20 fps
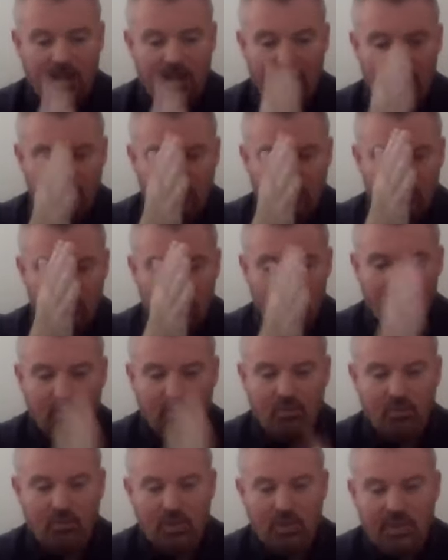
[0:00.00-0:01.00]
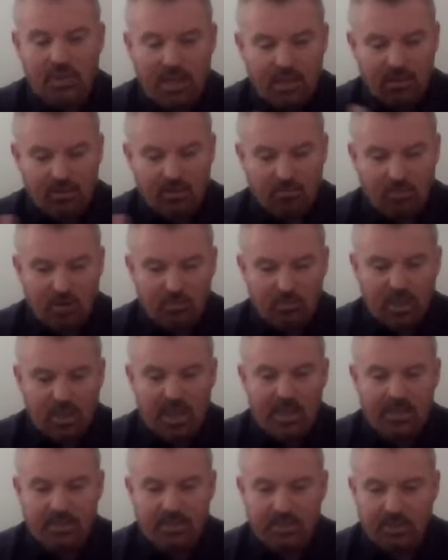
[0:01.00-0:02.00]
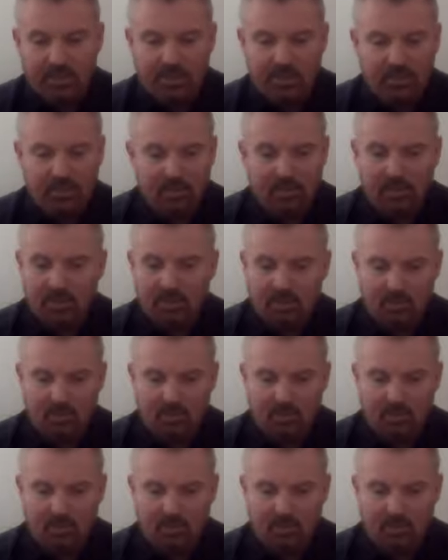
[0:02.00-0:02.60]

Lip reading: And again, the rotating is